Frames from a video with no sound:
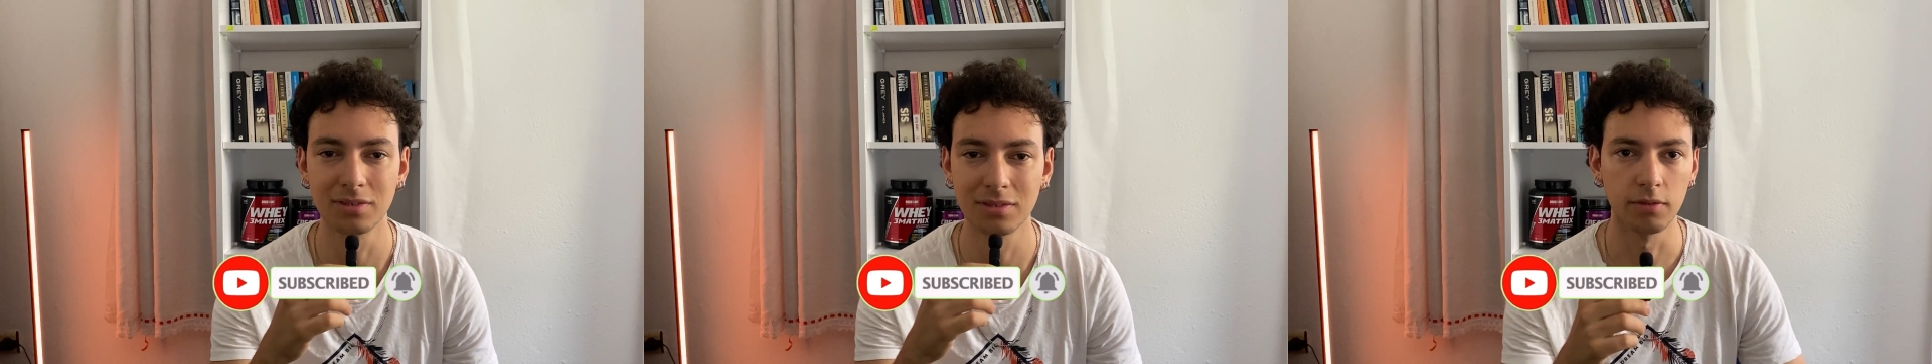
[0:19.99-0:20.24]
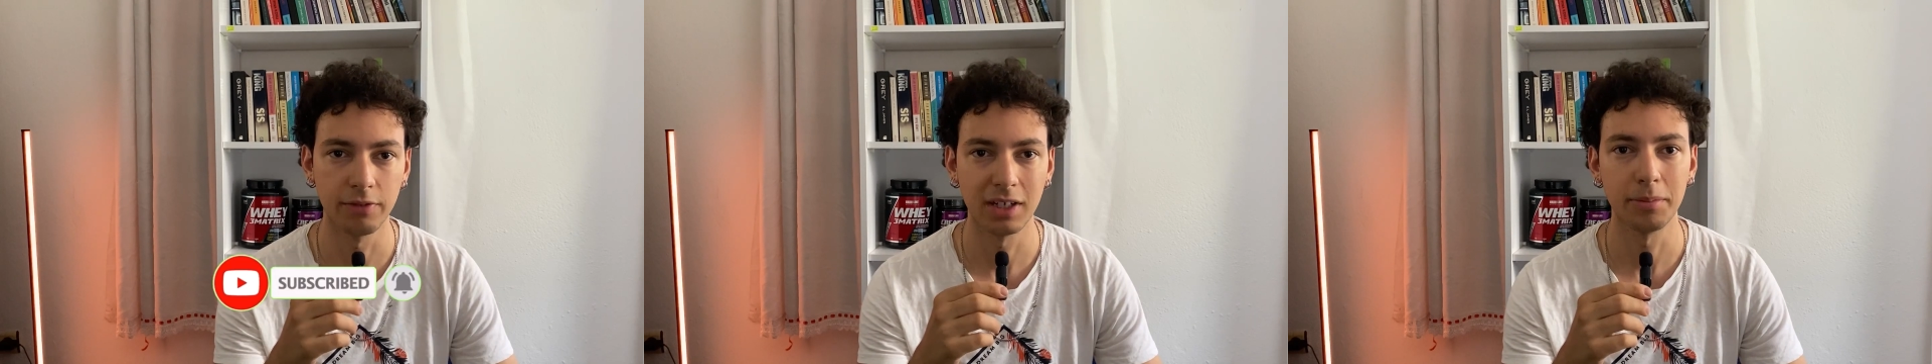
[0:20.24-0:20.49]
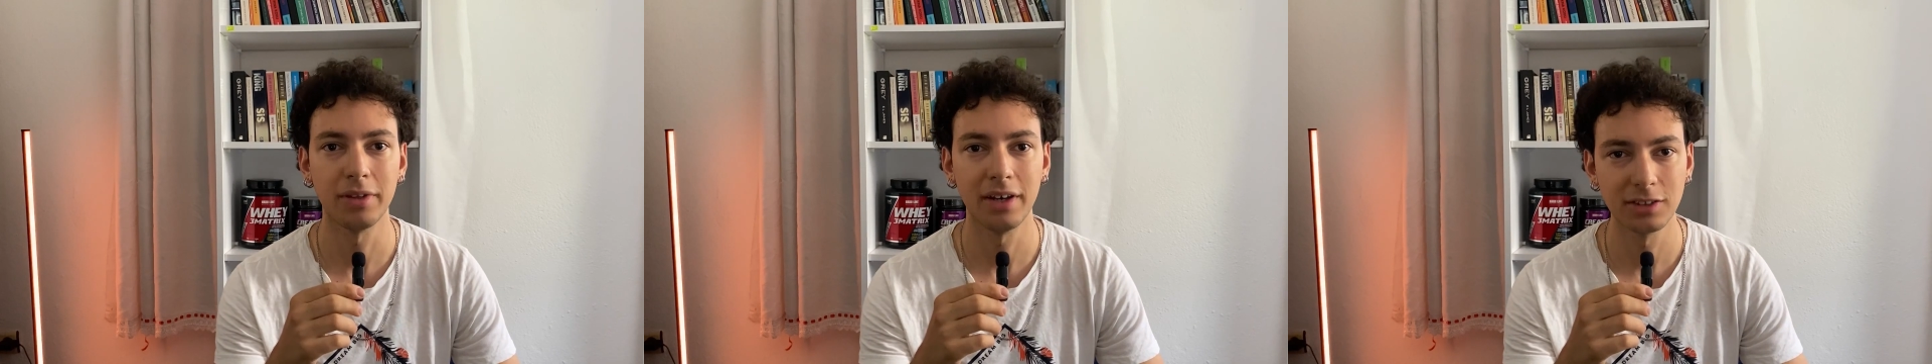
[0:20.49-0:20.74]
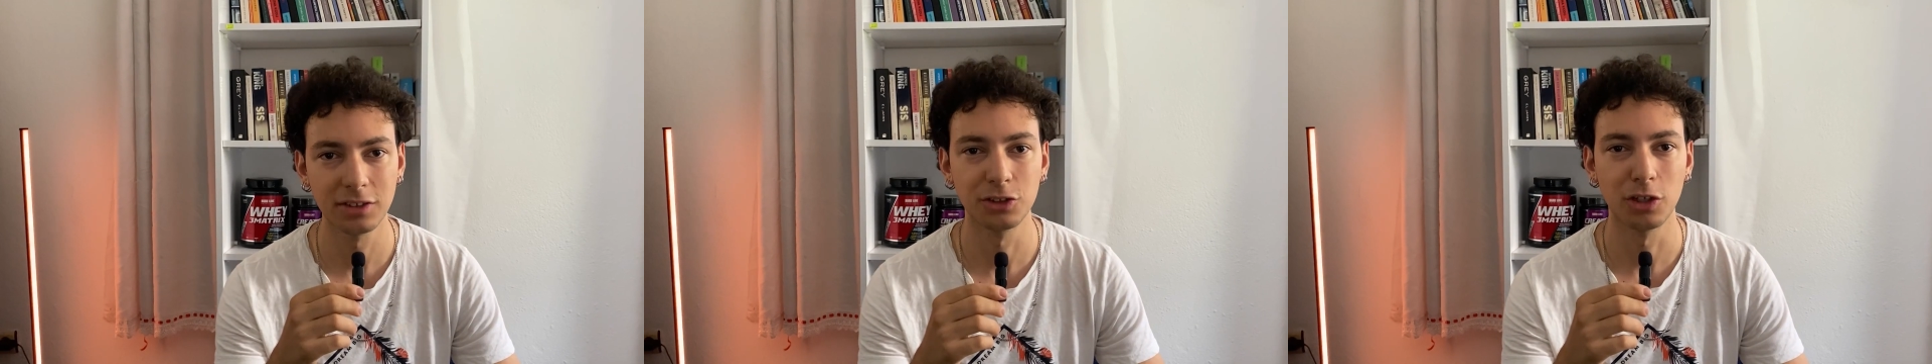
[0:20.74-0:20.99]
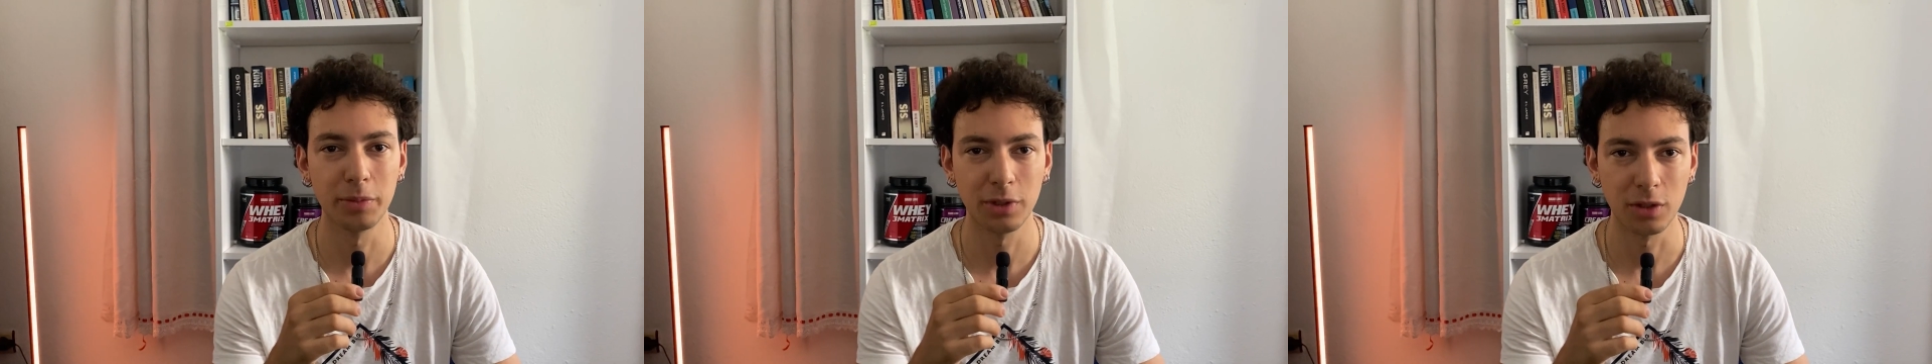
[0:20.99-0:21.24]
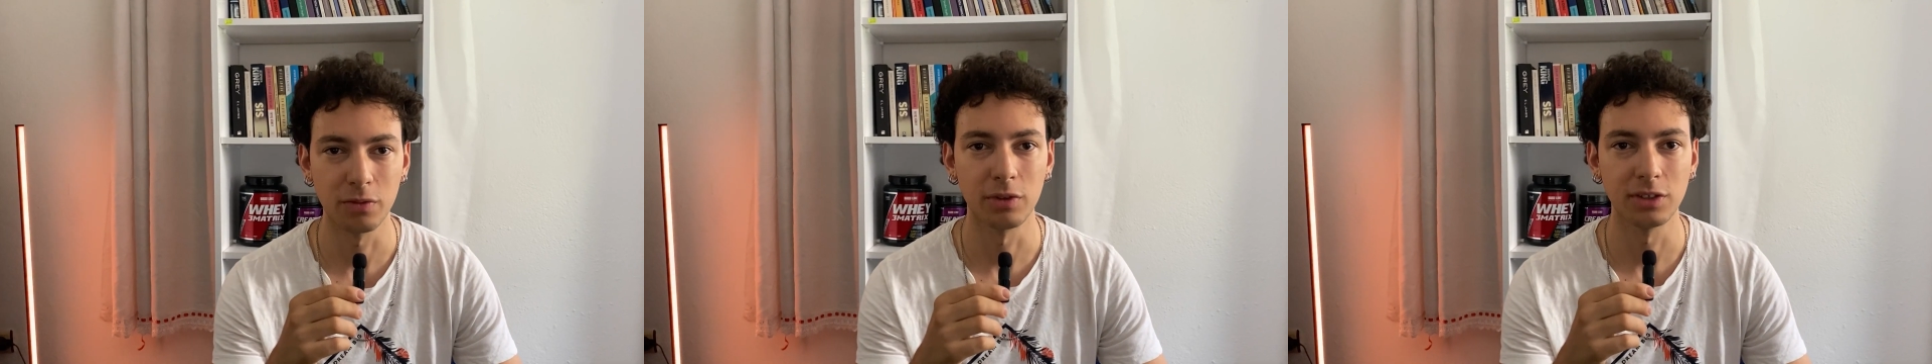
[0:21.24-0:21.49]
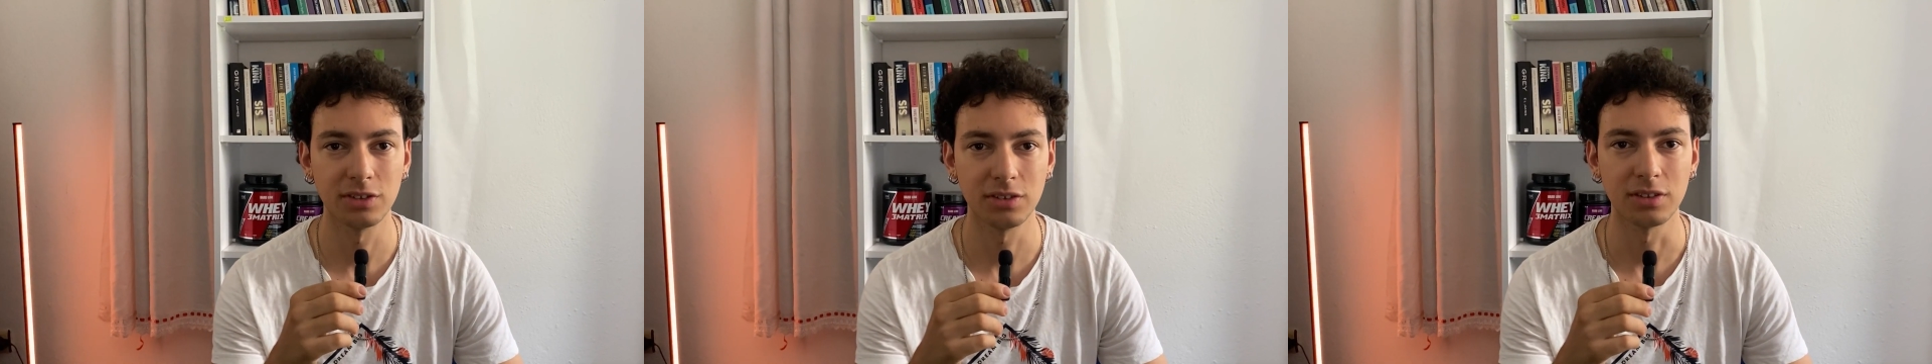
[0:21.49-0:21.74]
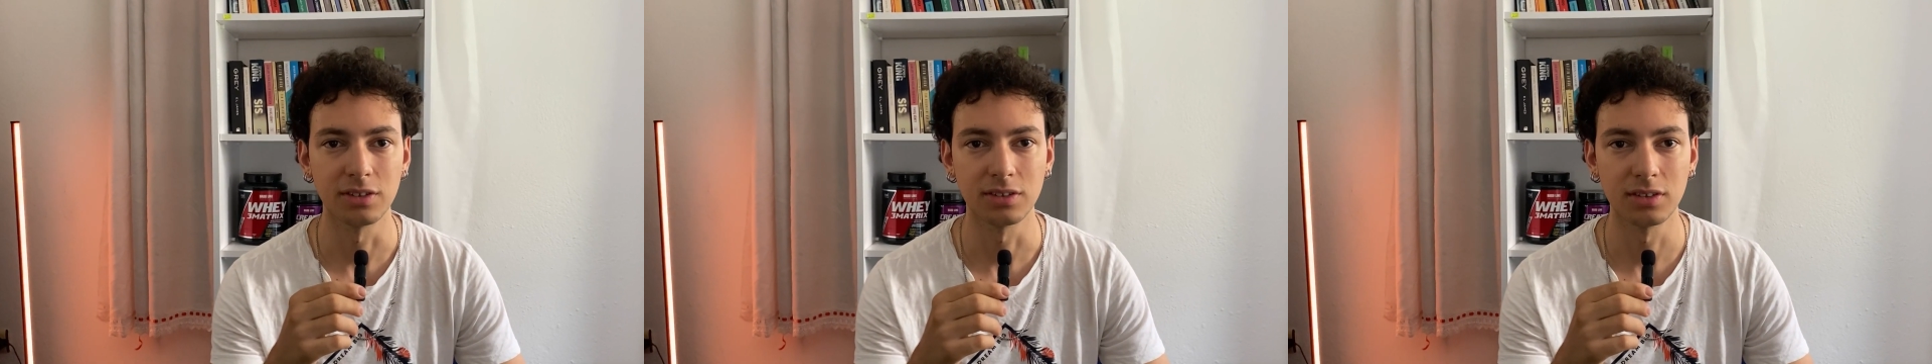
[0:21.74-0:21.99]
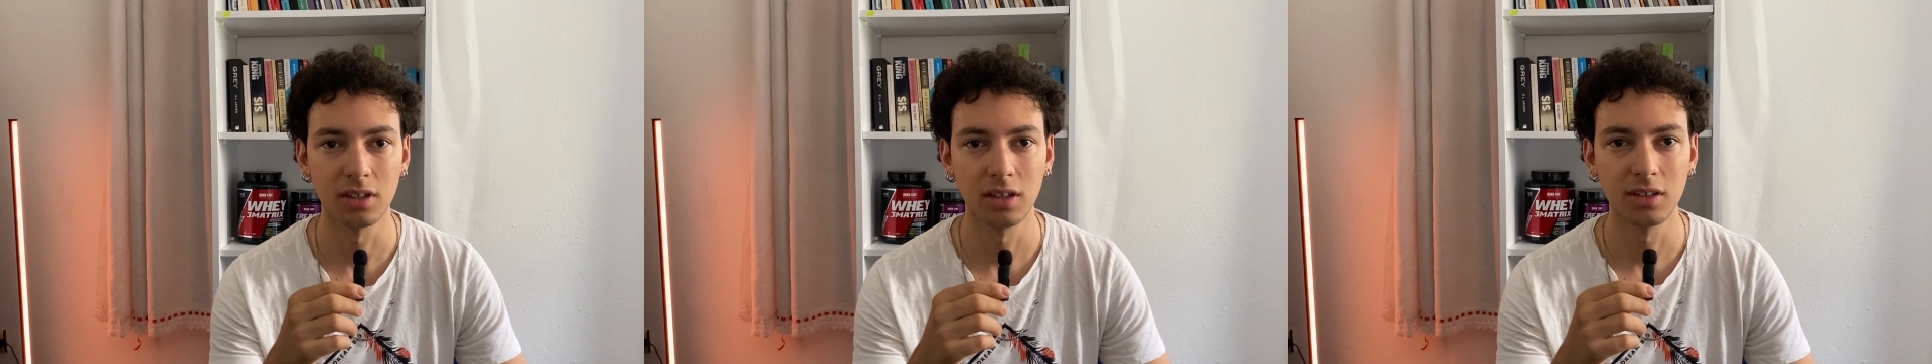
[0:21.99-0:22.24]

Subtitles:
When applying to German universities,